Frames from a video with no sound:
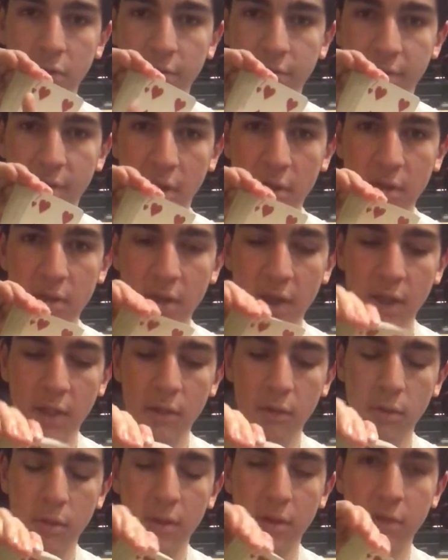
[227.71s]
very tightly
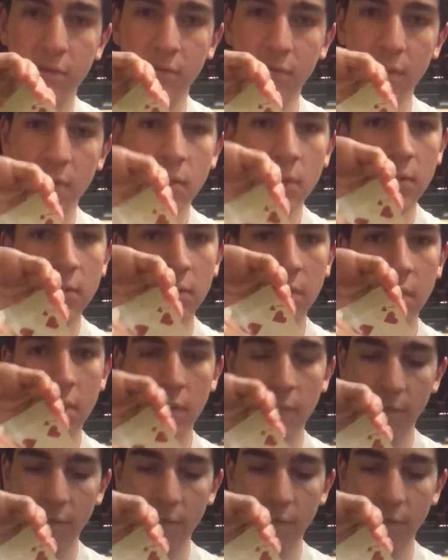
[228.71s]
with these fingers.